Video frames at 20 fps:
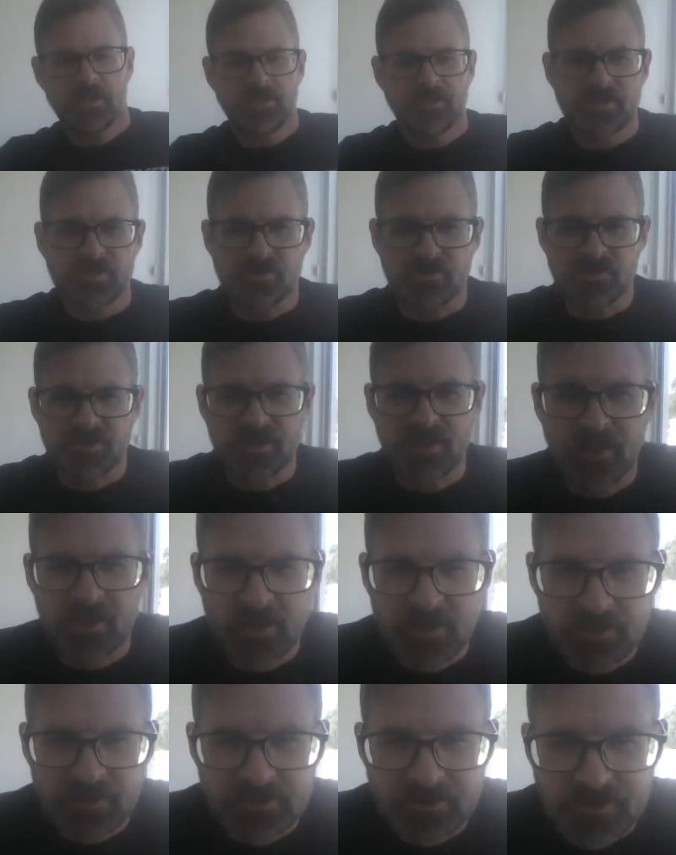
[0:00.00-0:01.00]
Did you say
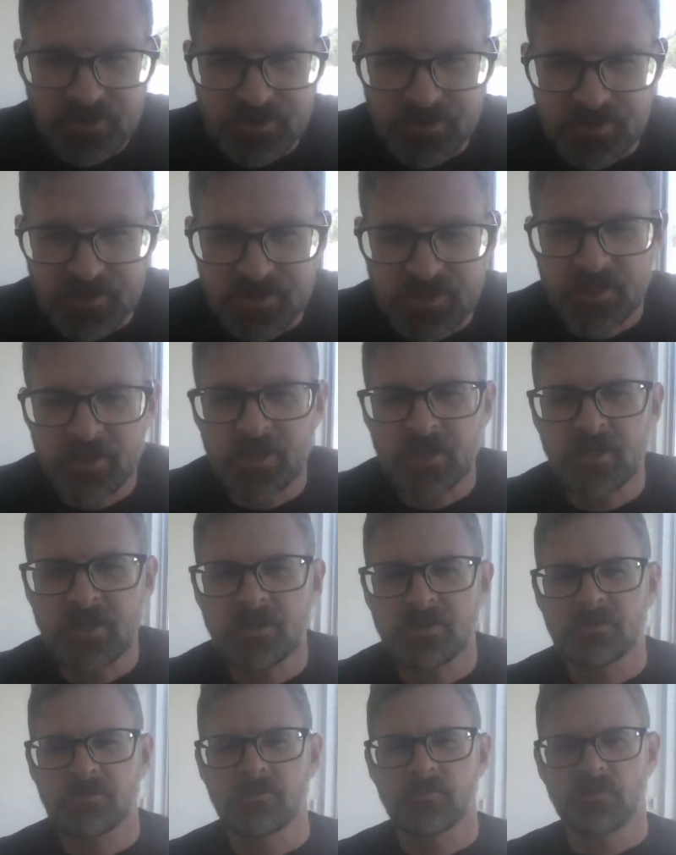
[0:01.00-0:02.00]
that? Did you say
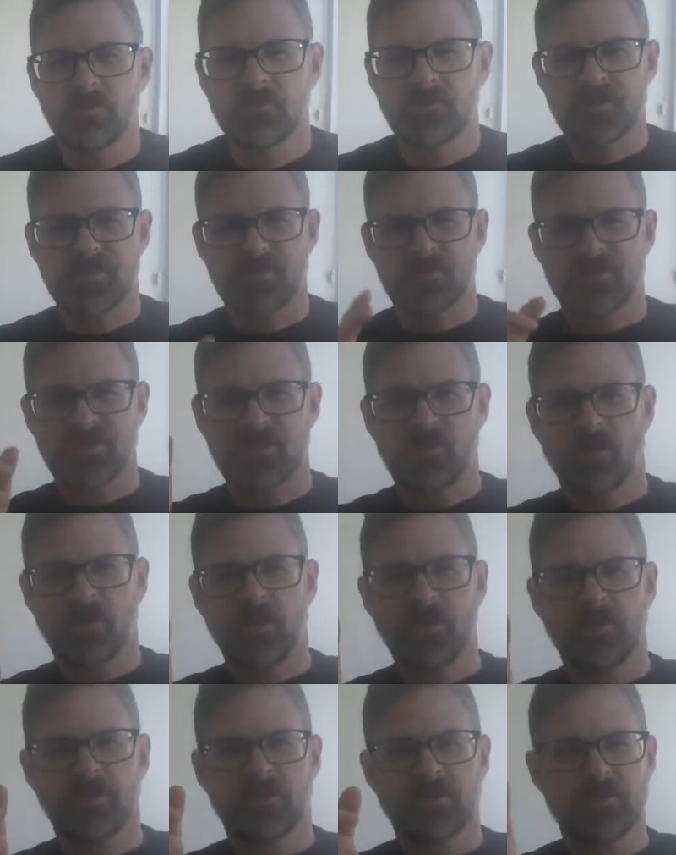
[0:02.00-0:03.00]
that? Did you see
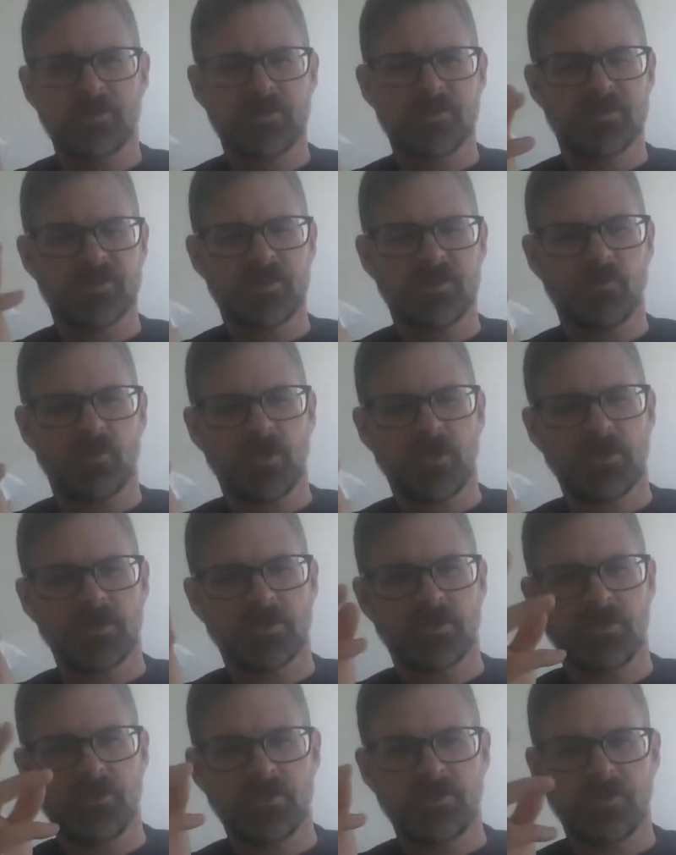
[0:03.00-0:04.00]
what? Did you see what?
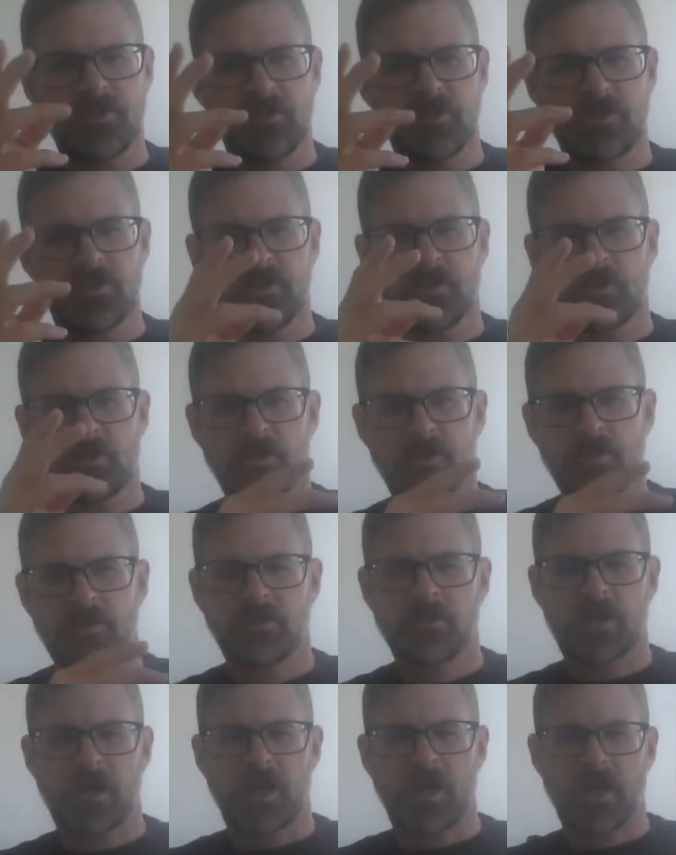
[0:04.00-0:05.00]
In